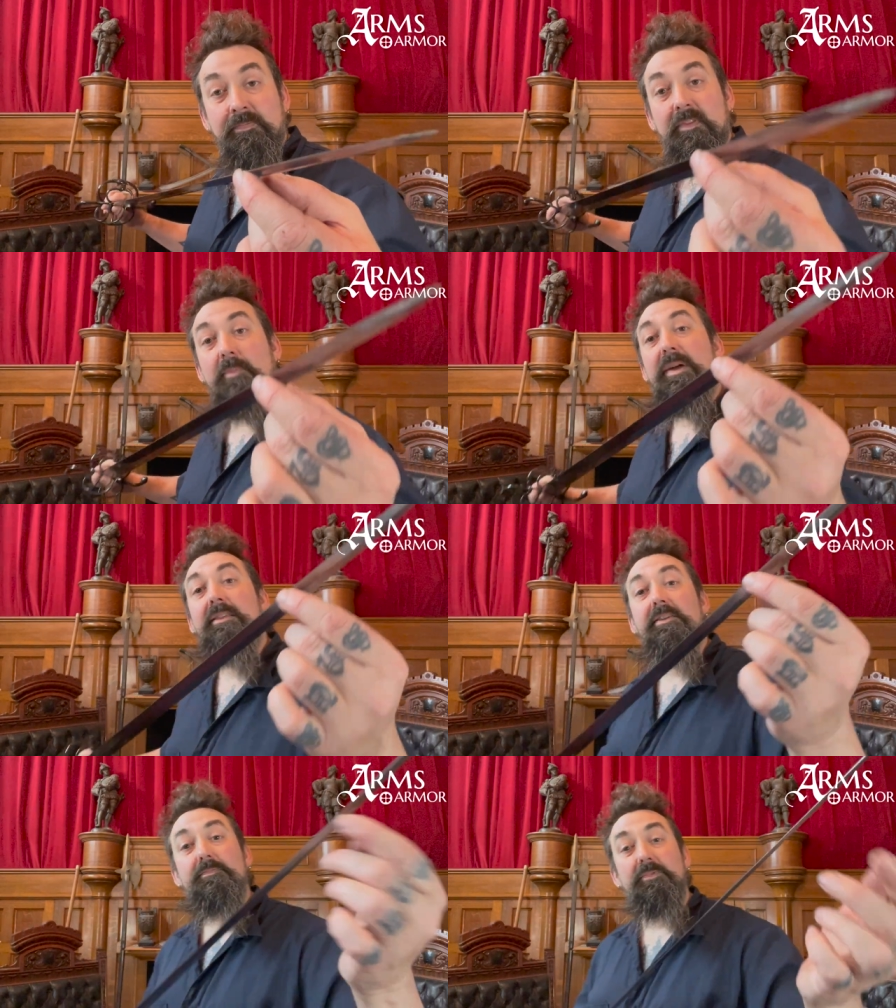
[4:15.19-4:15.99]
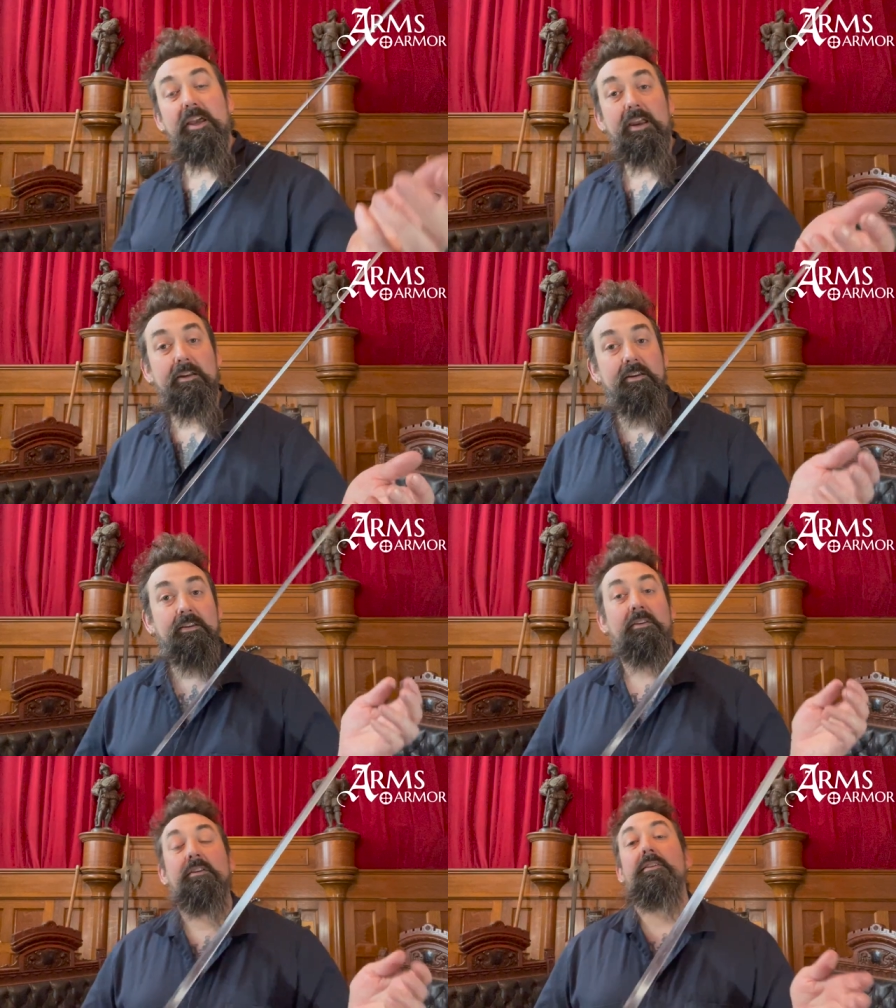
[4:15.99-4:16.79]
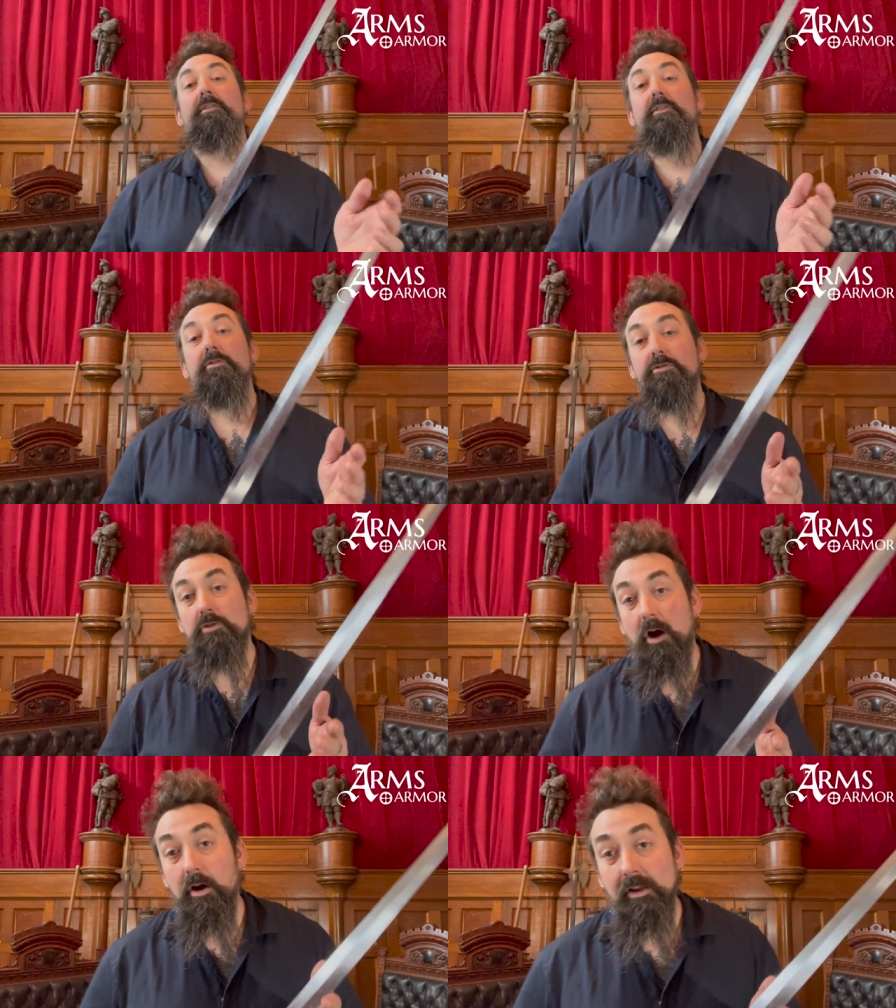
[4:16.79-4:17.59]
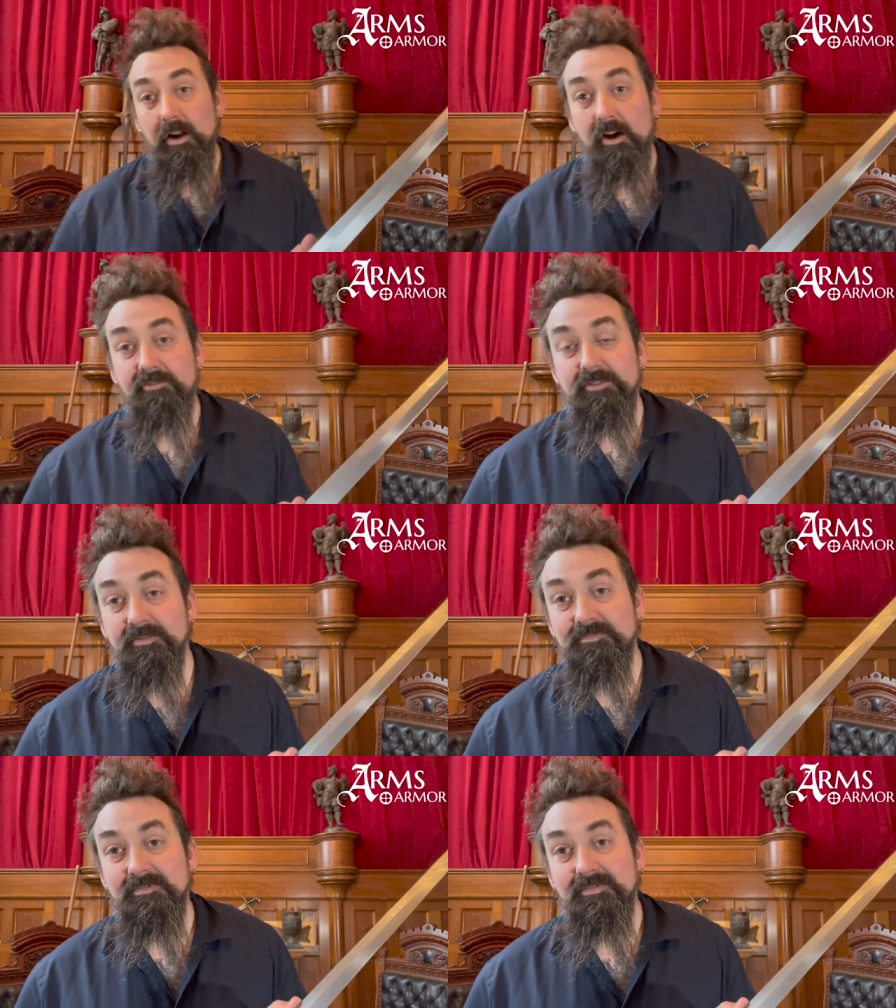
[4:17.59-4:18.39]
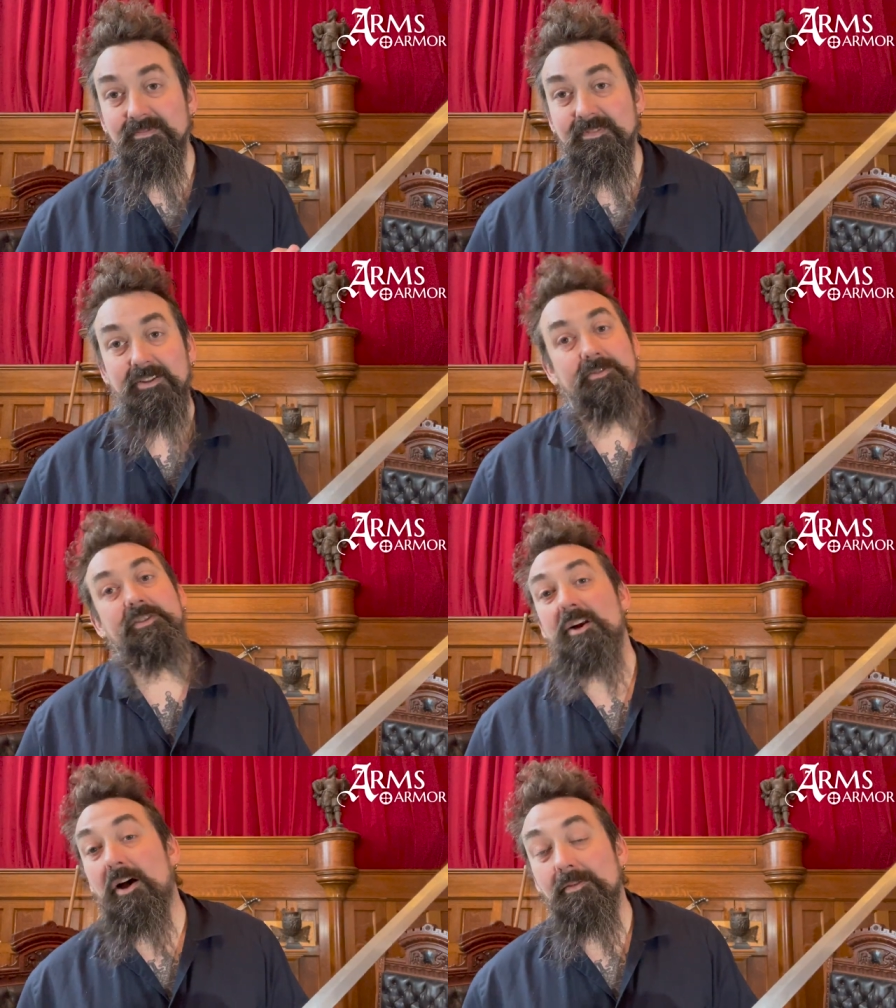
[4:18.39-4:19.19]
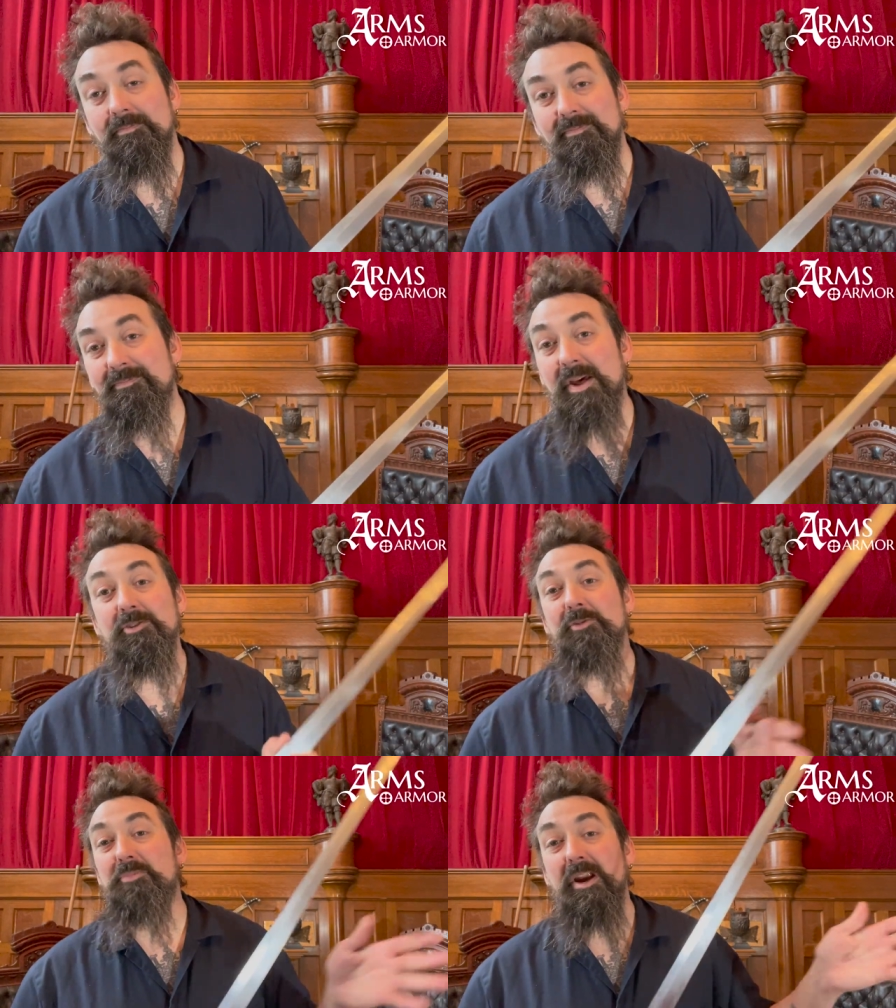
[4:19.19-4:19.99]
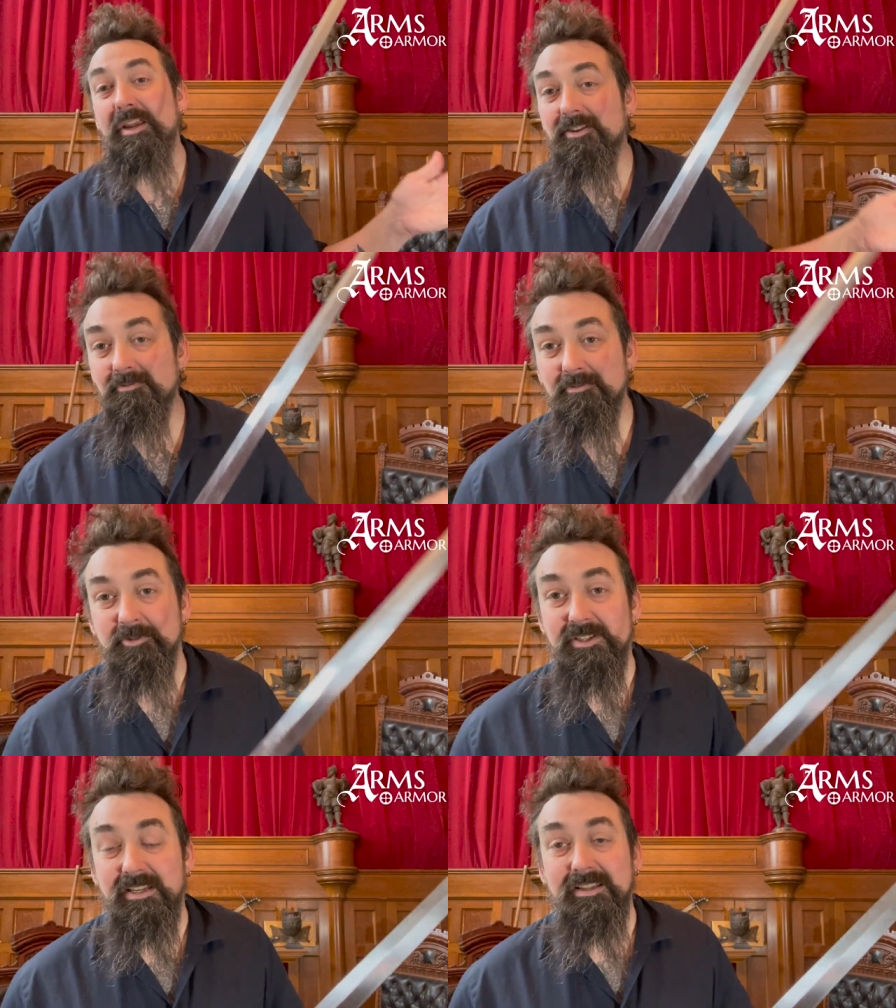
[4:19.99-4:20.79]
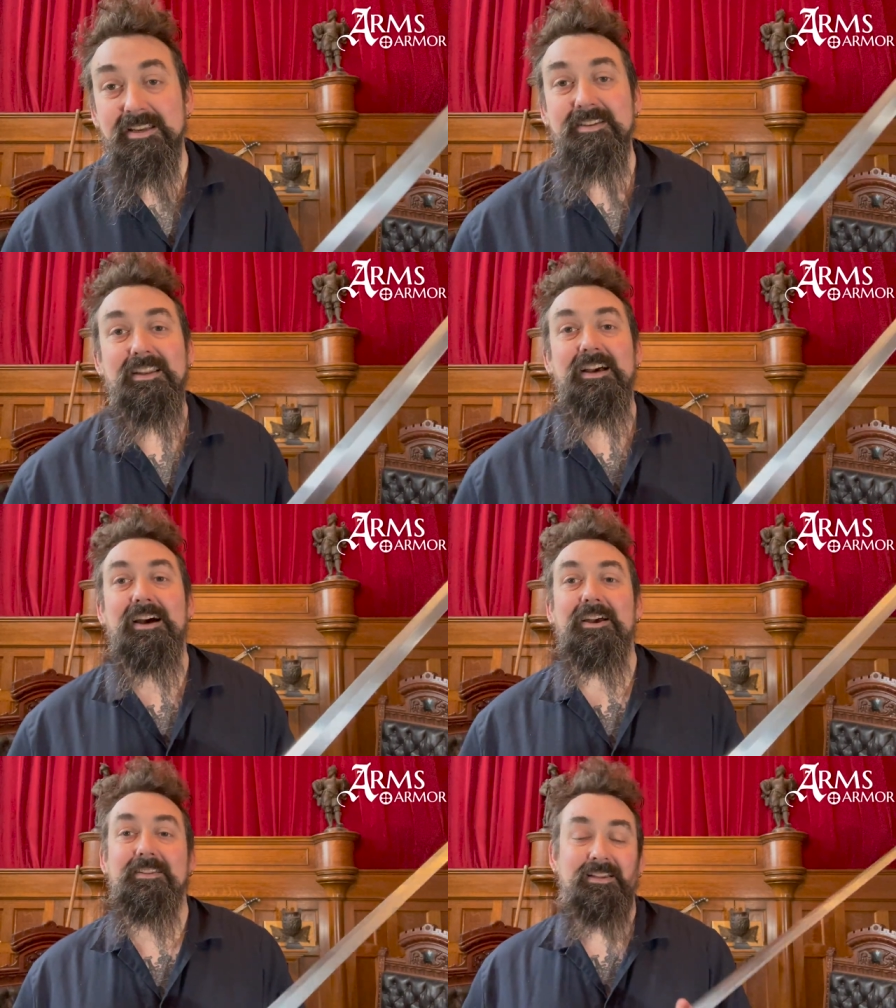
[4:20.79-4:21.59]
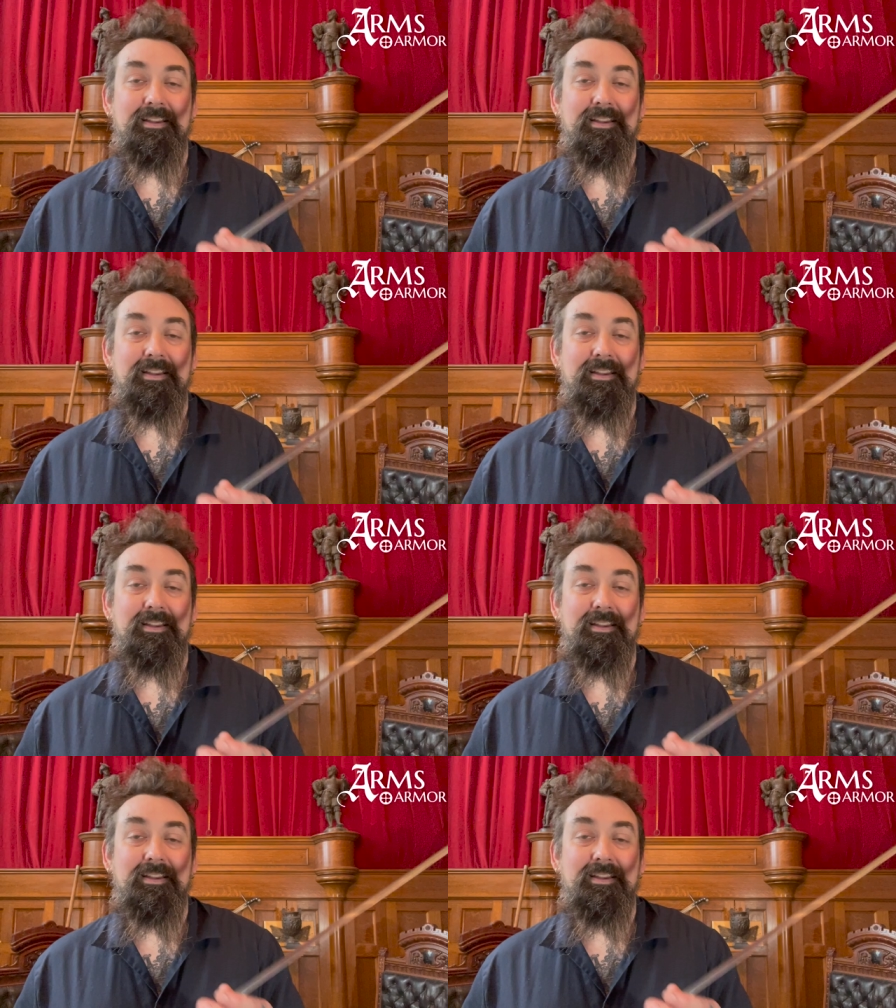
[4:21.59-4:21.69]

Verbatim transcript: That made this blade strong enough you know, to not bend or break routinely uh,